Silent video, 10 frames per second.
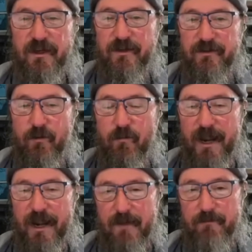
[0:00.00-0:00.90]
So
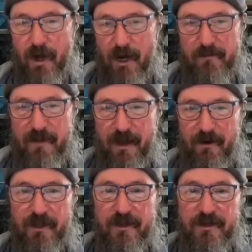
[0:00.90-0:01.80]
when I bought him out,
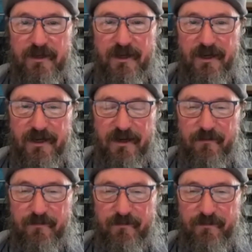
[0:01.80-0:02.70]

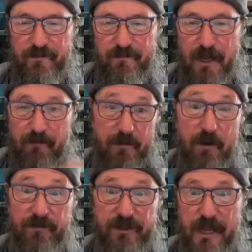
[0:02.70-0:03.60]
I
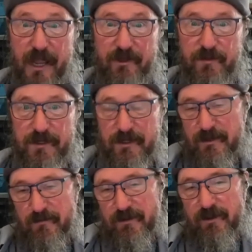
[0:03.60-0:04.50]
removed the dash because
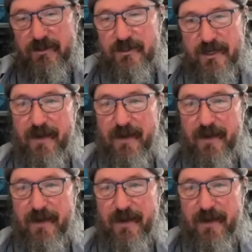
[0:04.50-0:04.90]
it was just kind of a